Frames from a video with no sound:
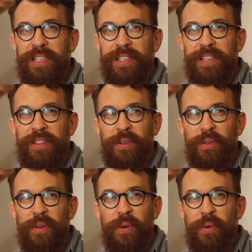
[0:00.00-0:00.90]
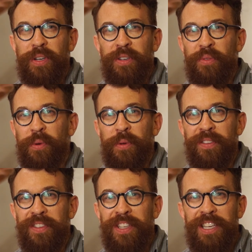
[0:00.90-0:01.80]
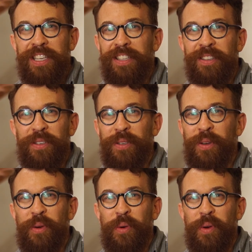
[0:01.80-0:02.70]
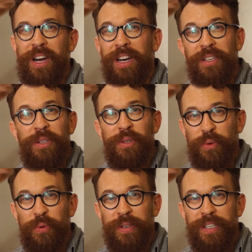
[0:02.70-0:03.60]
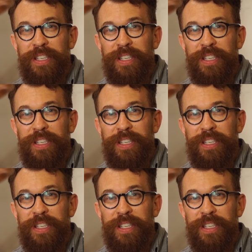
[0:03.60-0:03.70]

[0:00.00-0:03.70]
is that there's no Control Z, there's no undo.